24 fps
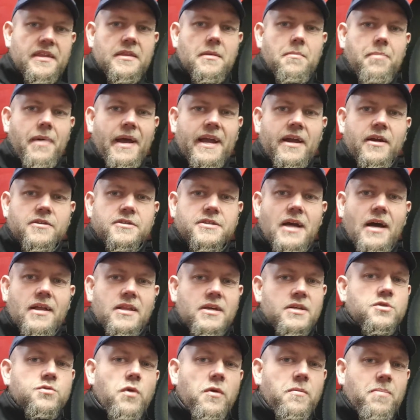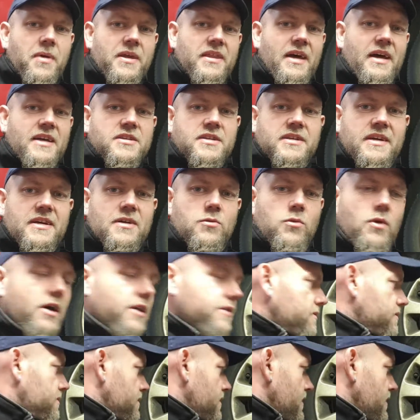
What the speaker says: the bigger challenge would be this here one.